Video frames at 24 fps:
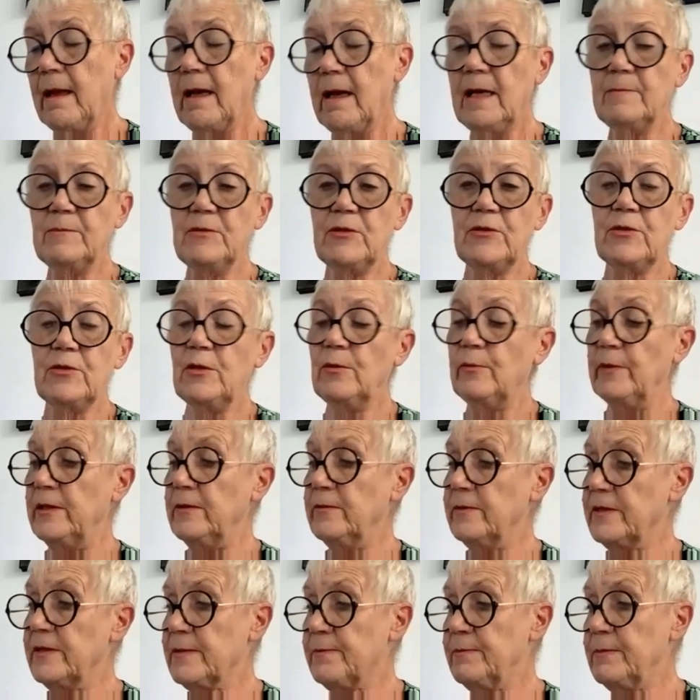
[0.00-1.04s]
I'm sure we
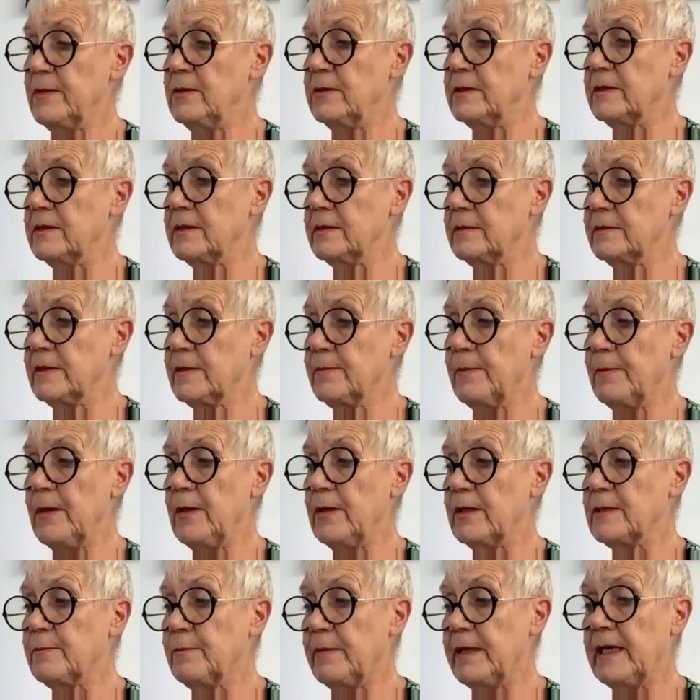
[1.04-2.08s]
all
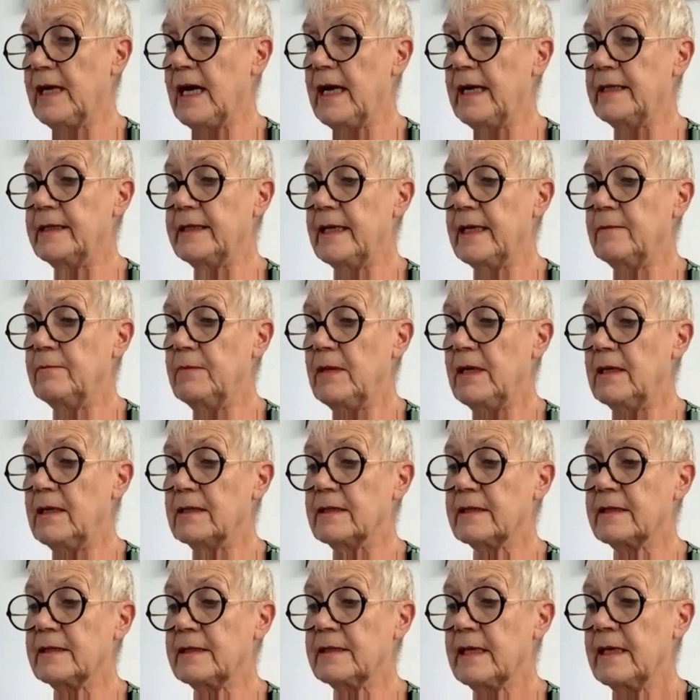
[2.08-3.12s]
smirked behind our
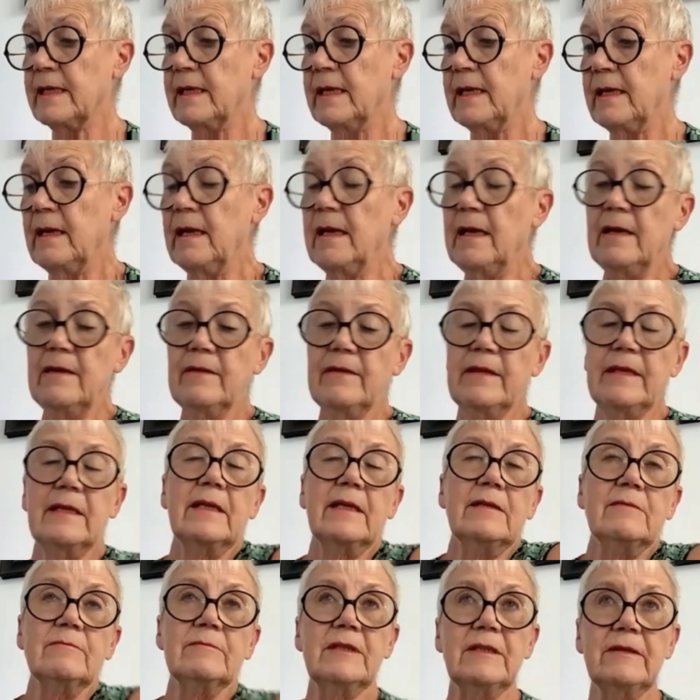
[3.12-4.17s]
masks,
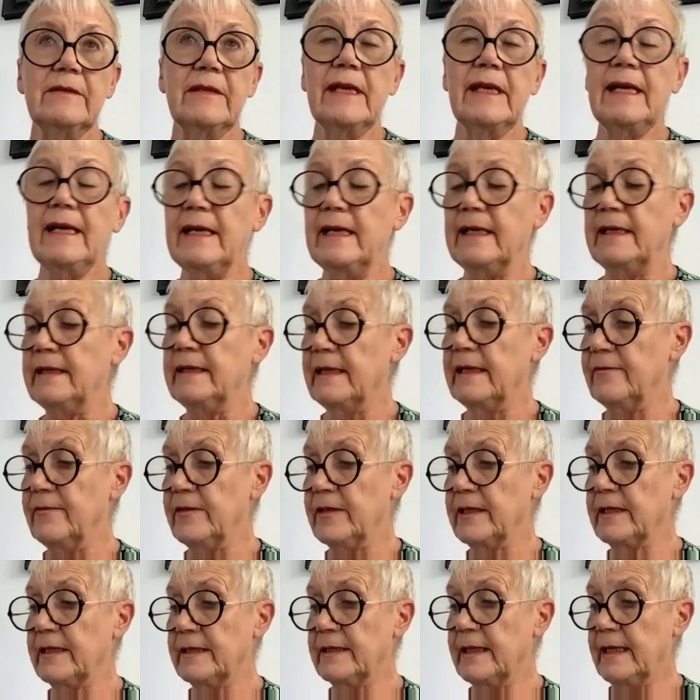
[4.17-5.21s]
thinking, well, that ain't
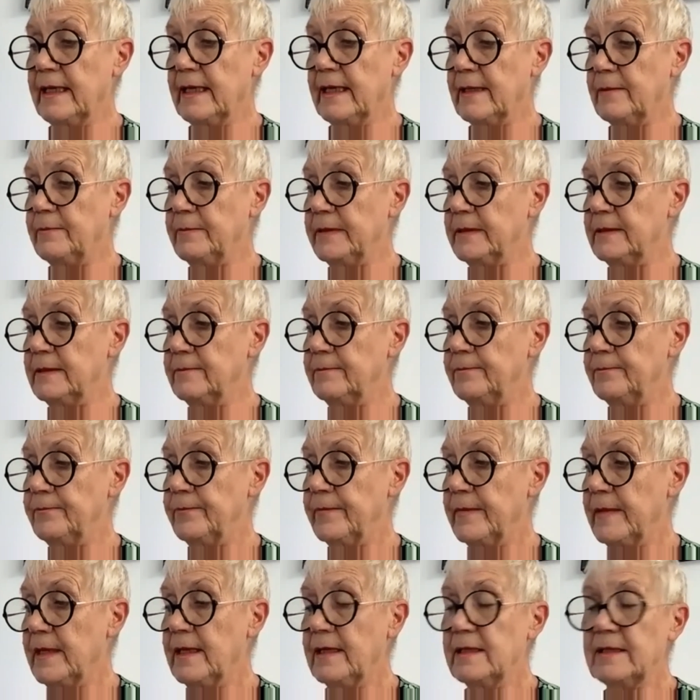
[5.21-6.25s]
ever going to happen.
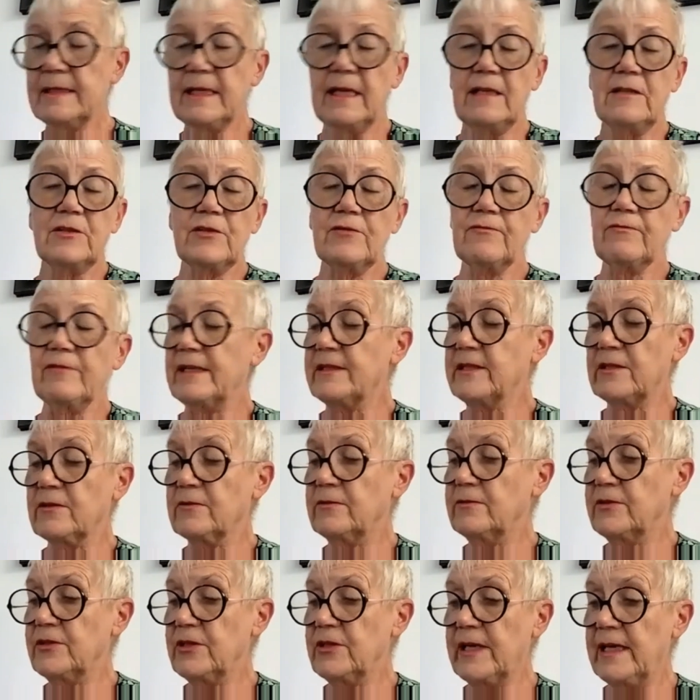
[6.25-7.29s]
Such
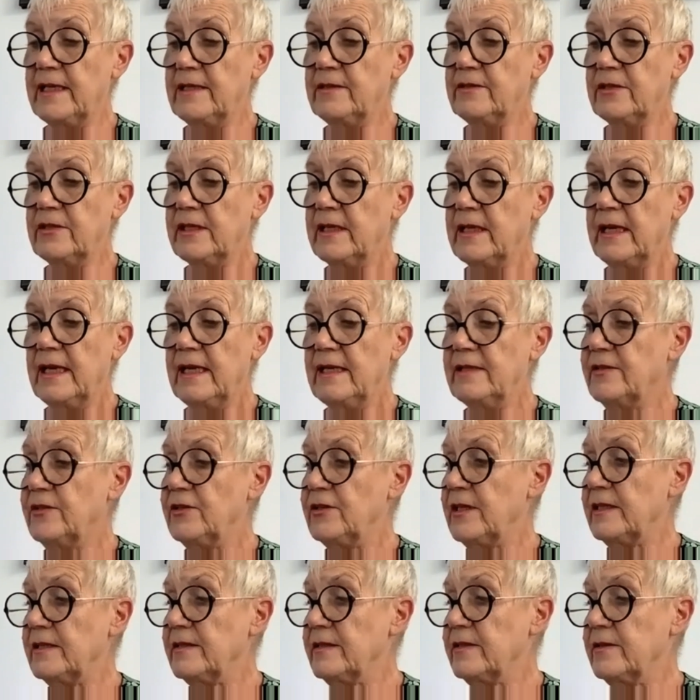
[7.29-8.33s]
radical change is
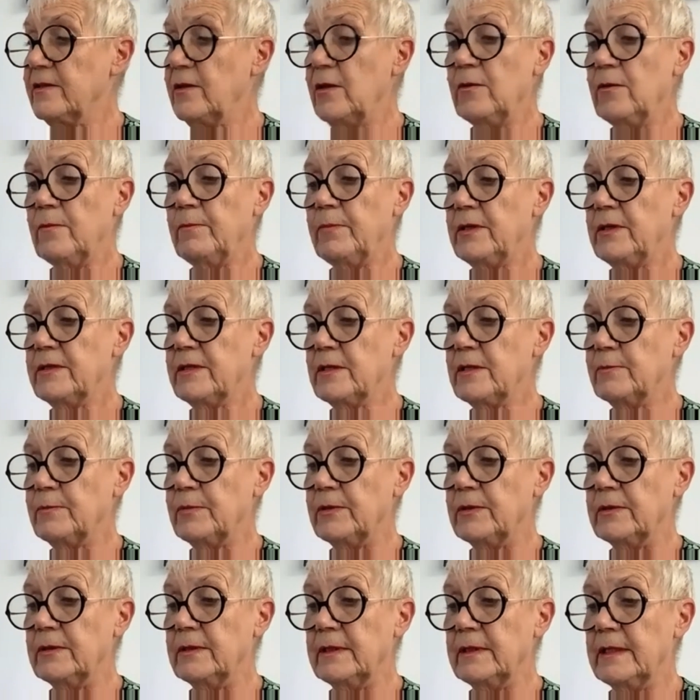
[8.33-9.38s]
just not
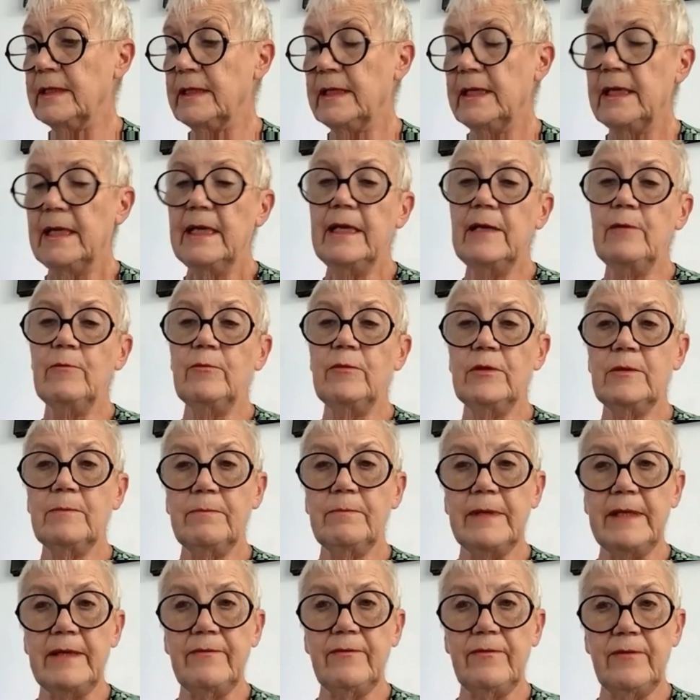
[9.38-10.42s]
possible. It would
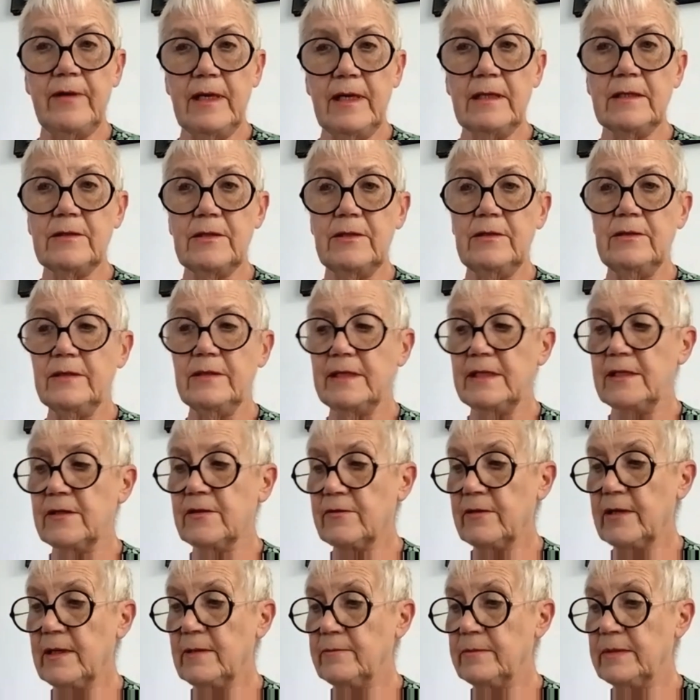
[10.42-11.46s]
be far too
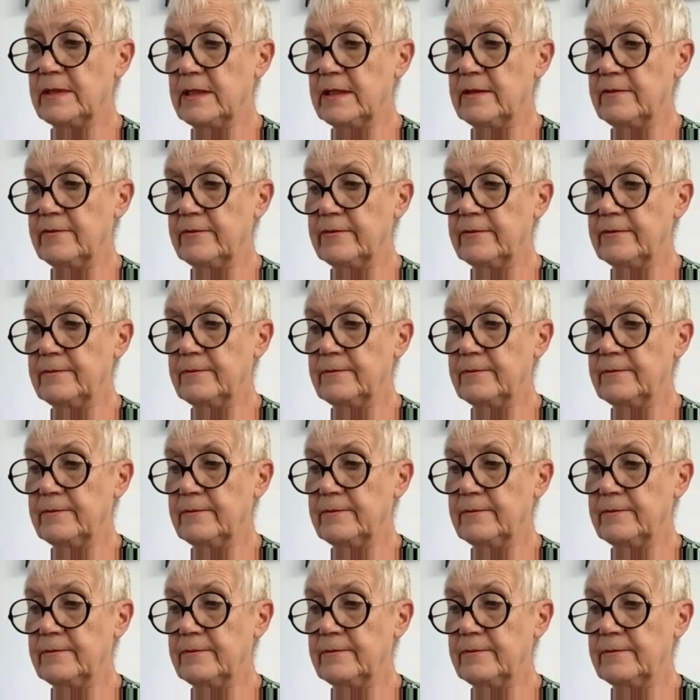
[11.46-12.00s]
disruptive.